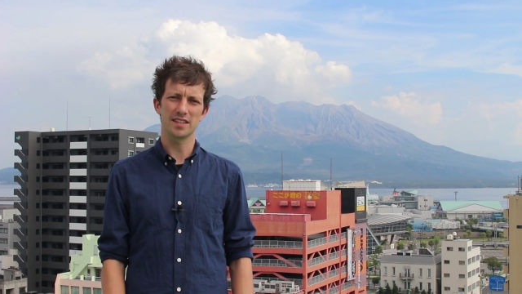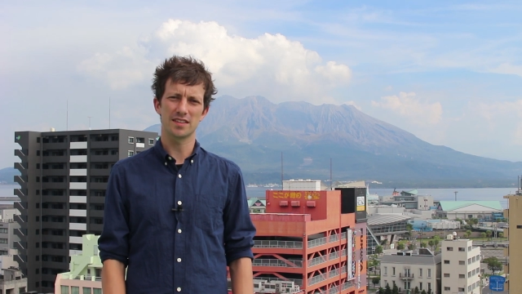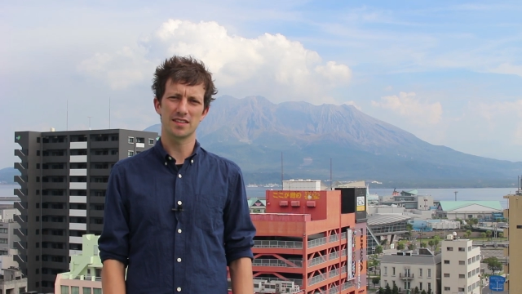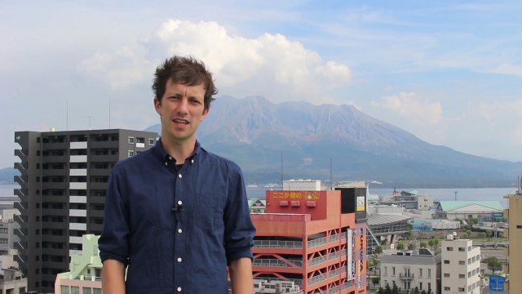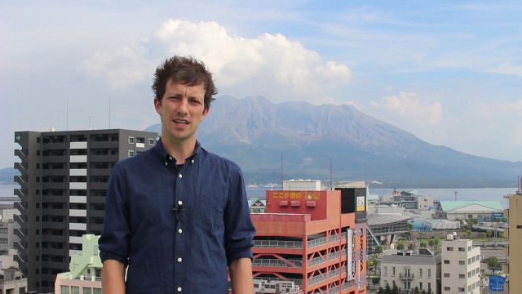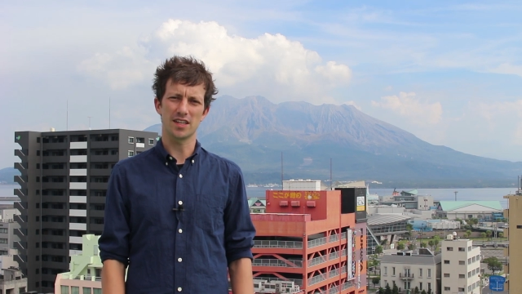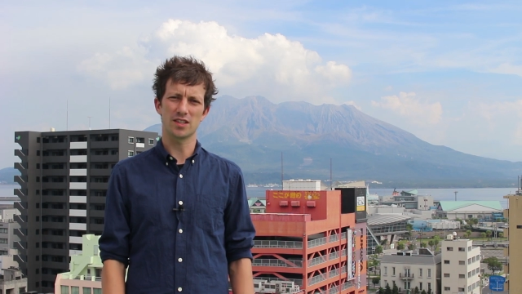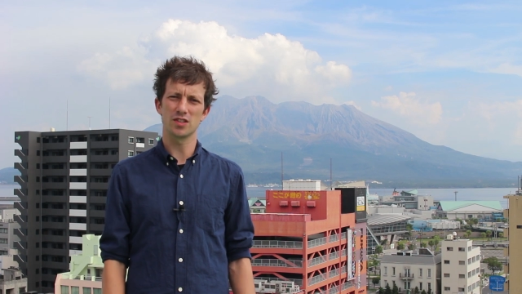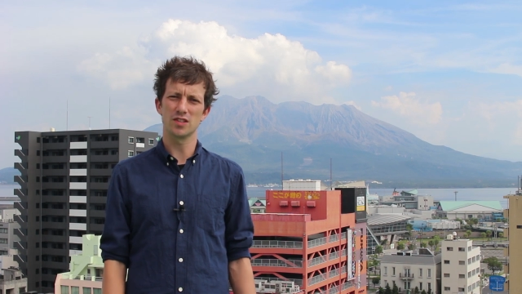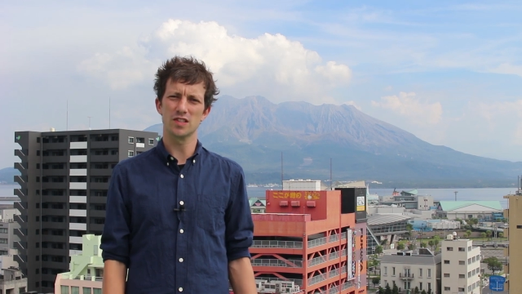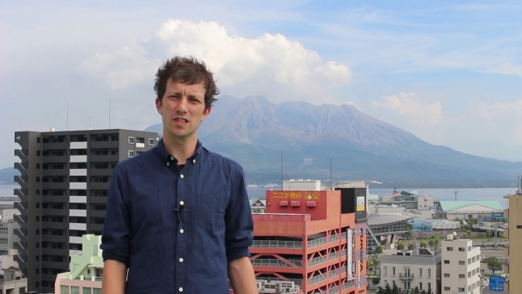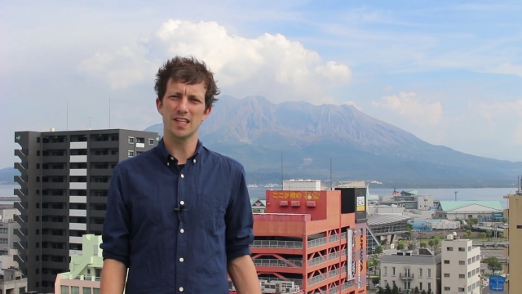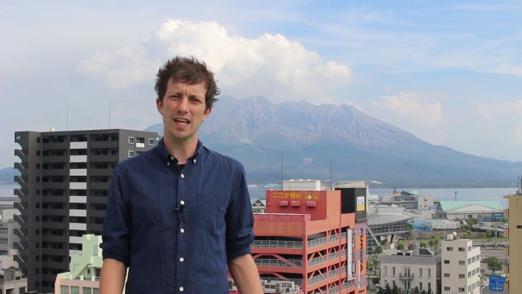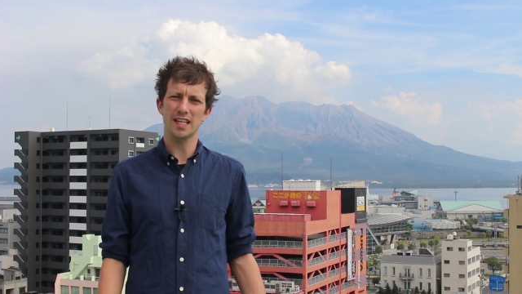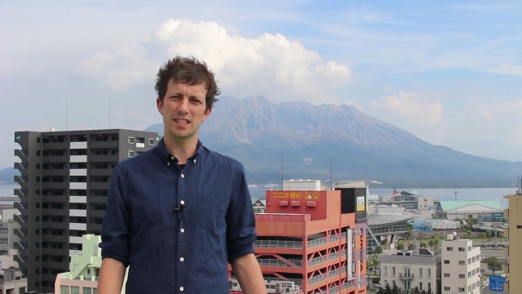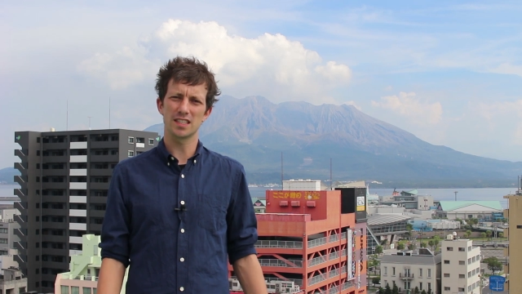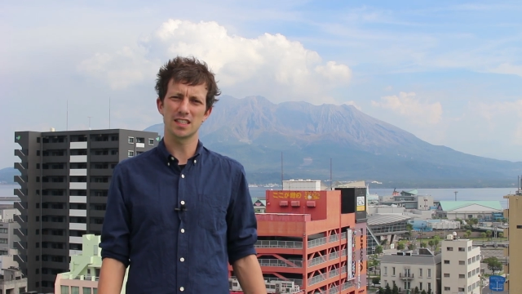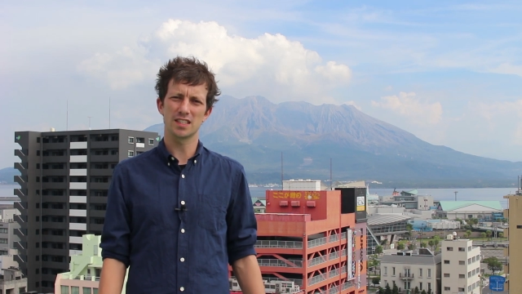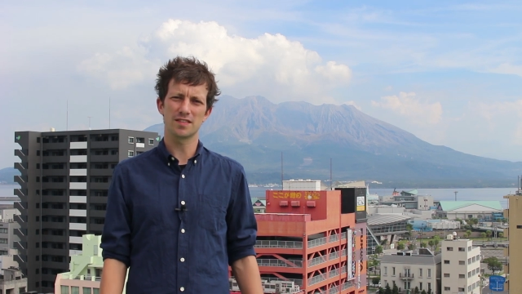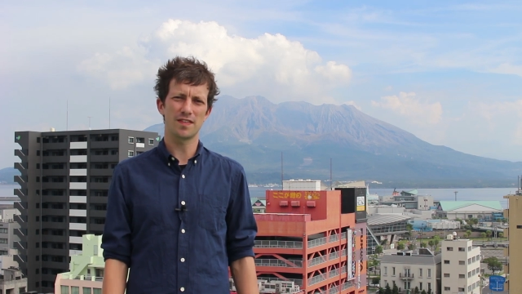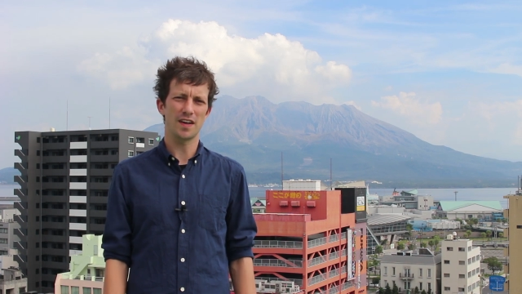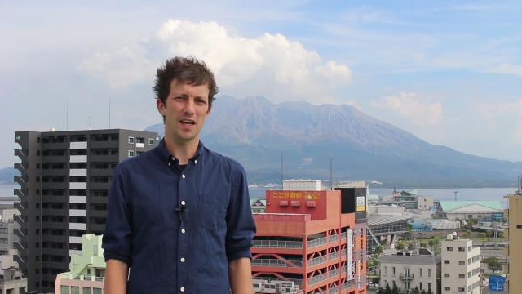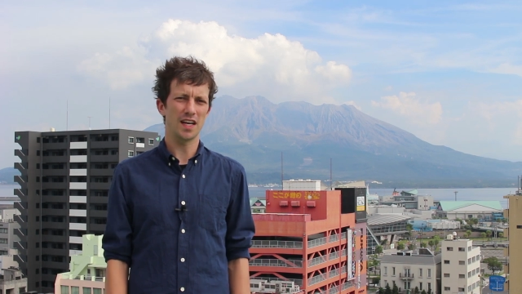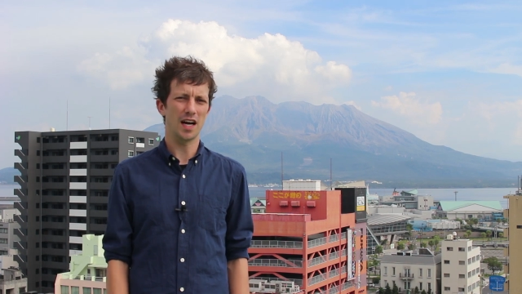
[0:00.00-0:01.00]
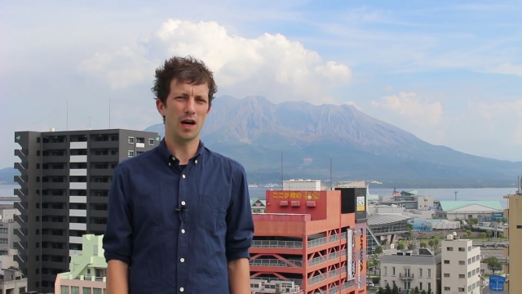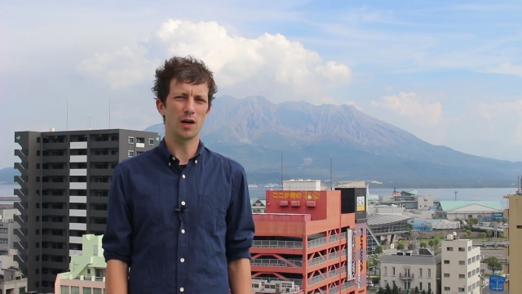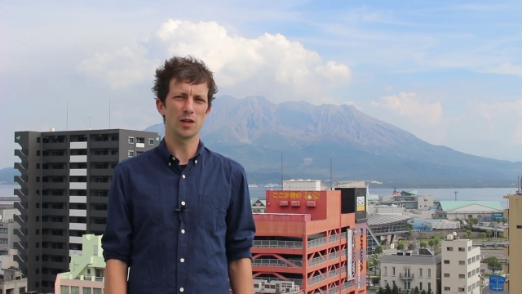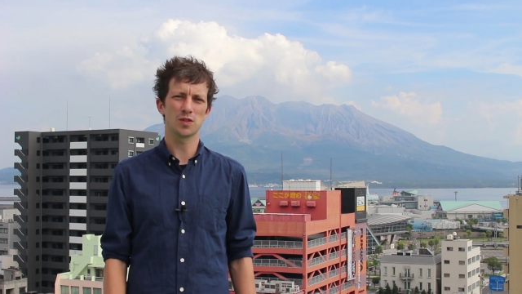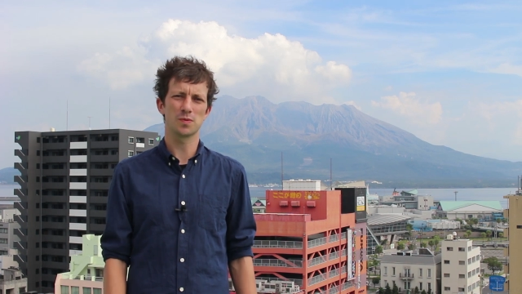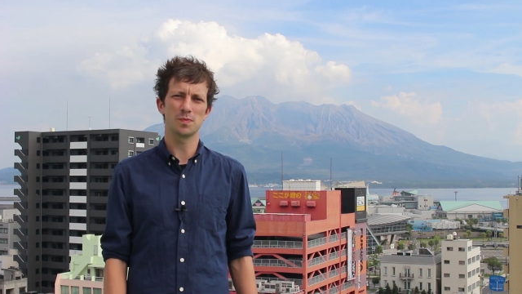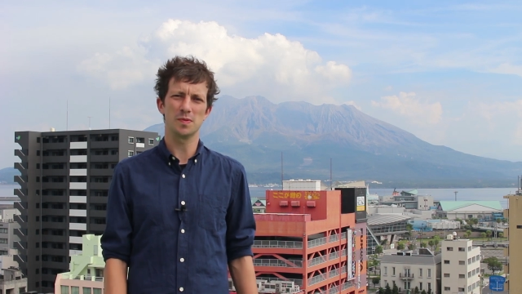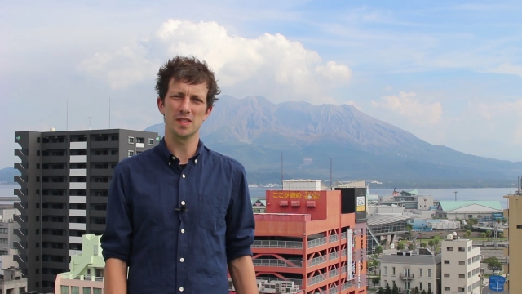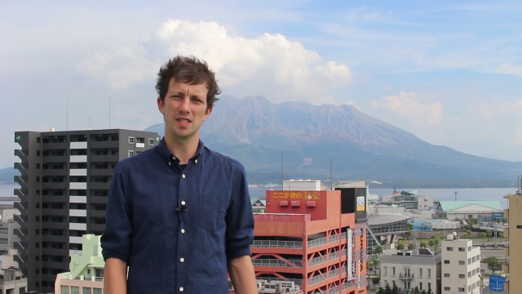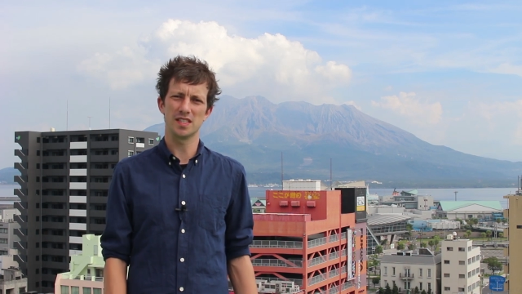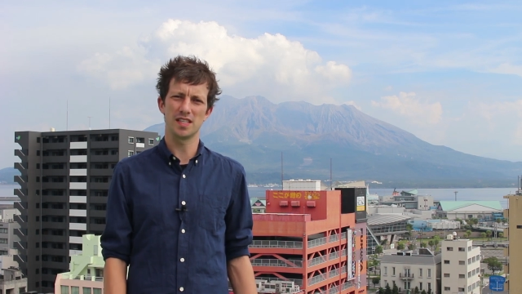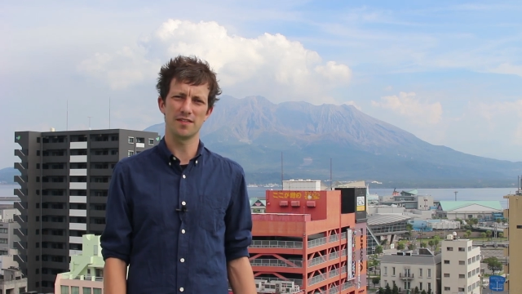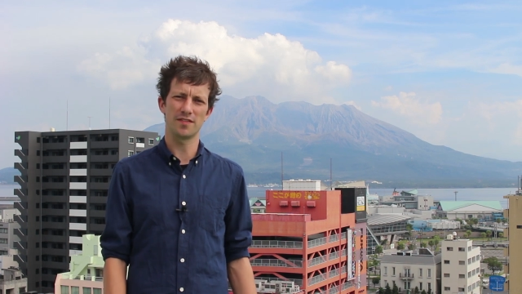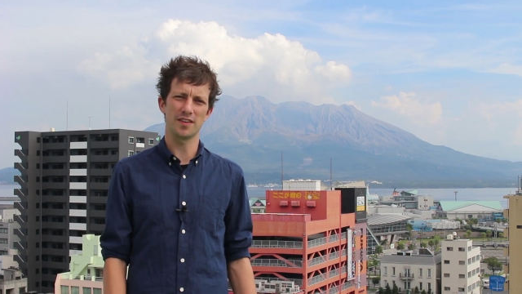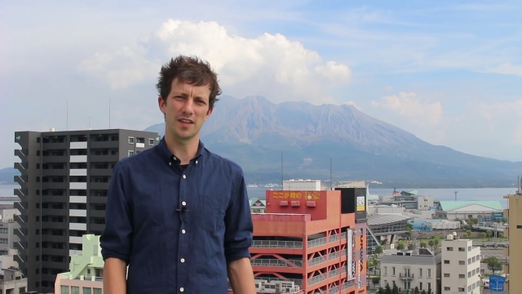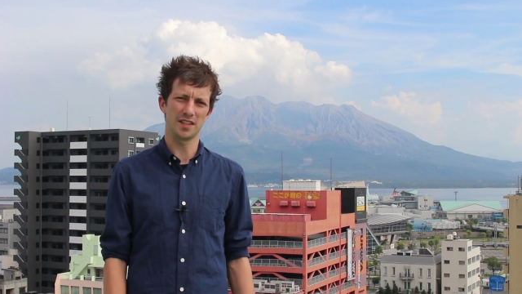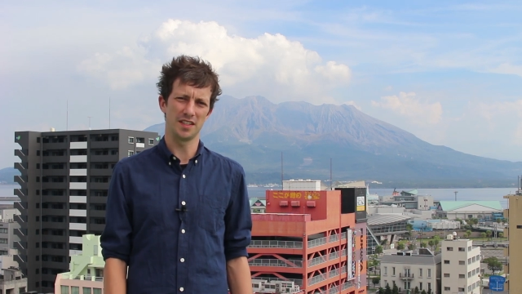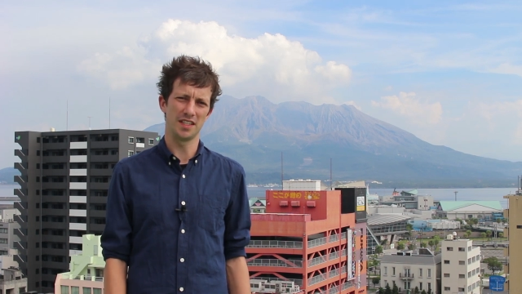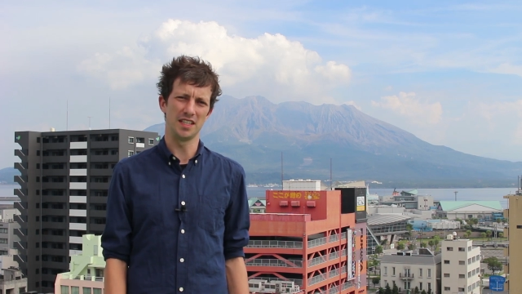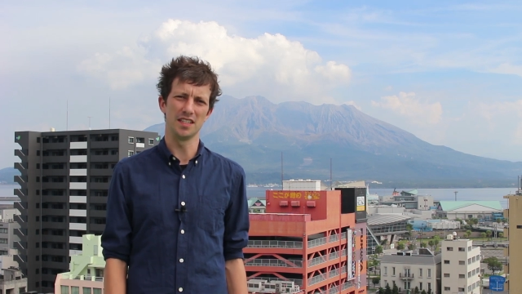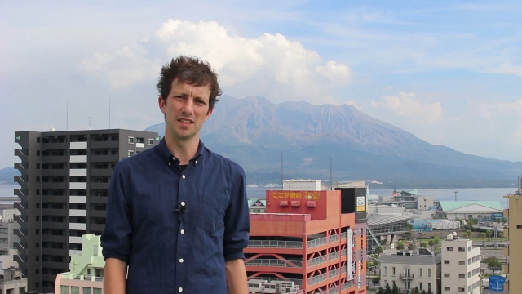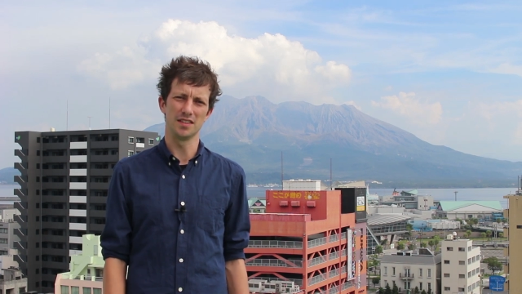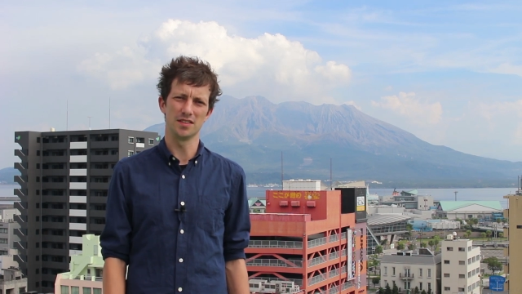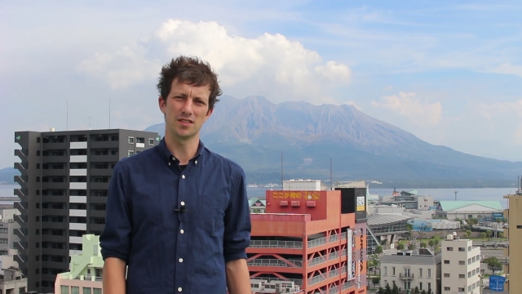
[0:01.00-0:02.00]
that could satisfy our specific
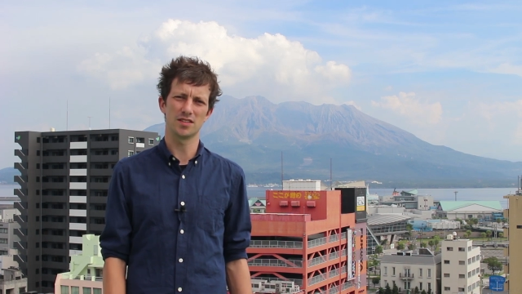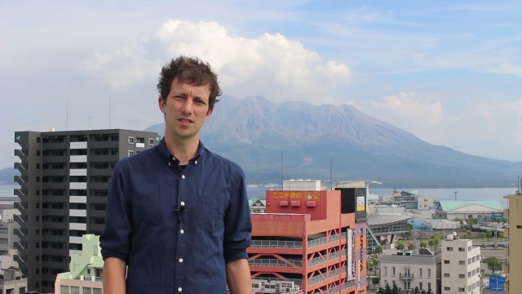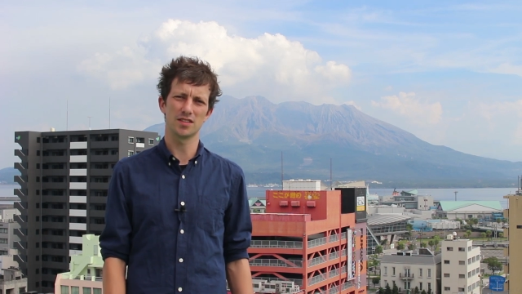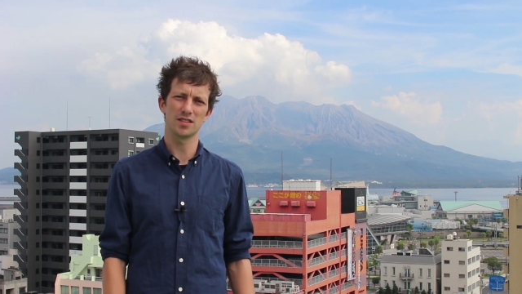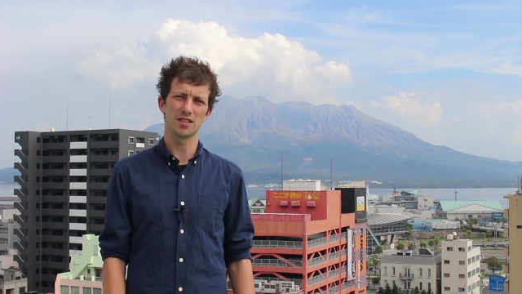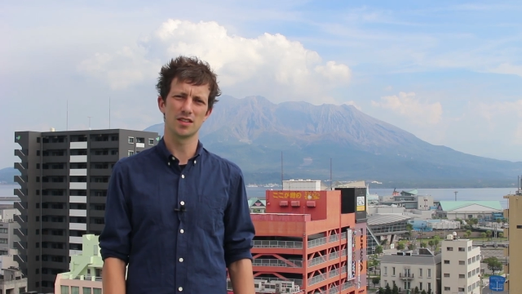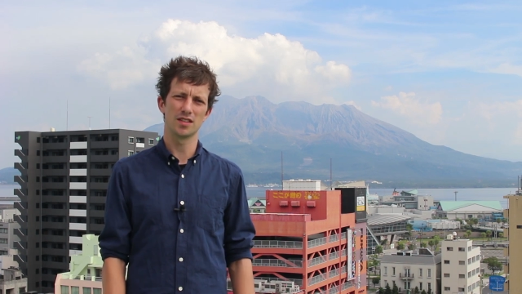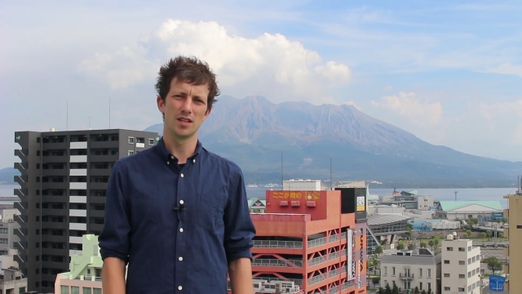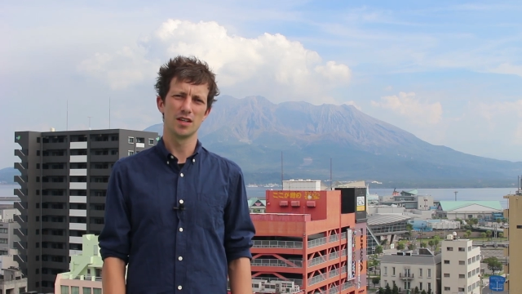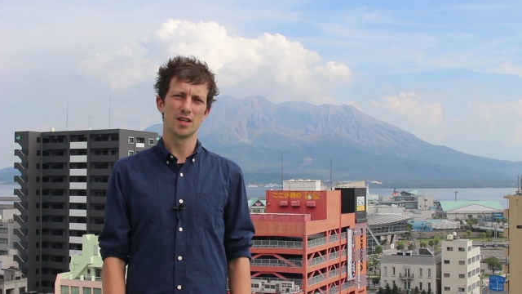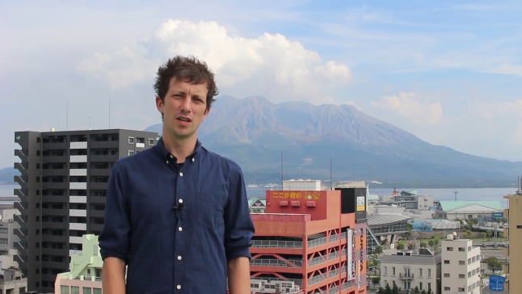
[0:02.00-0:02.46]
needs.